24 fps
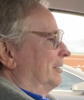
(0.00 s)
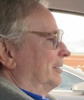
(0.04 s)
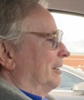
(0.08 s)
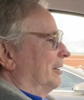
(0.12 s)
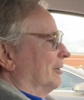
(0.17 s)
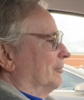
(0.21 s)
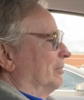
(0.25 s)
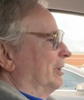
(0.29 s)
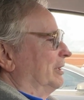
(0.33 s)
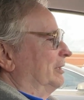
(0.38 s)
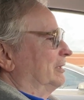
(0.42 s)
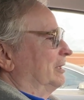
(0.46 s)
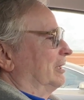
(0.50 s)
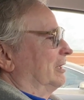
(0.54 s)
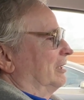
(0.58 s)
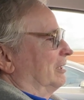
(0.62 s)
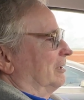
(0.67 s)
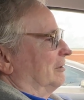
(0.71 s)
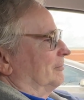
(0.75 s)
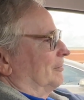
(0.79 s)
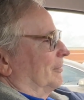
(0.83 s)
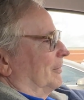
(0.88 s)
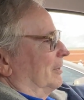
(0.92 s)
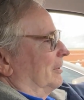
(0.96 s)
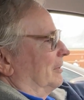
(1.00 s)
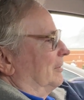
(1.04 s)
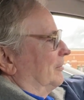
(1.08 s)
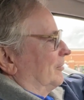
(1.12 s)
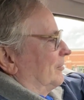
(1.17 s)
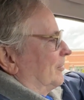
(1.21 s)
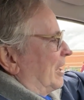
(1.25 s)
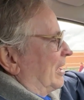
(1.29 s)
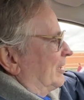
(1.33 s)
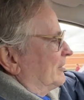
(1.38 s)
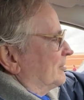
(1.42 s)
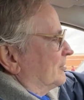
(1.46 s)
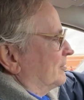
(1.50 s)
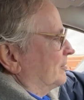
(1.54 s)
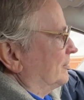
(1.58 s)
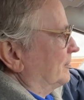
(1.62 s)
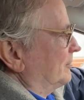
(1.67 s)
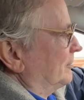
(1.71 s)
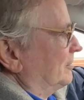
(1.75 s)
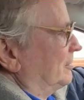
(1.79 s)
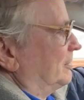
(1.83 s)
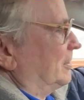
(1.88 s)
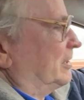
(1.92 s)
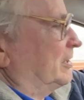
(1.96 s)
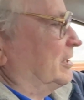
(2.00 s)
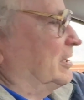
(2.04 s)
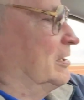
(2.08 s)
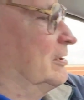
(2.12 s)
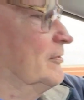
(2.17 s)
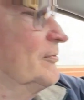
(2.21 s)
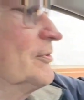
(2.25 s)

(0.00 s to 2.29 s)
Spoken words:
And right now, I have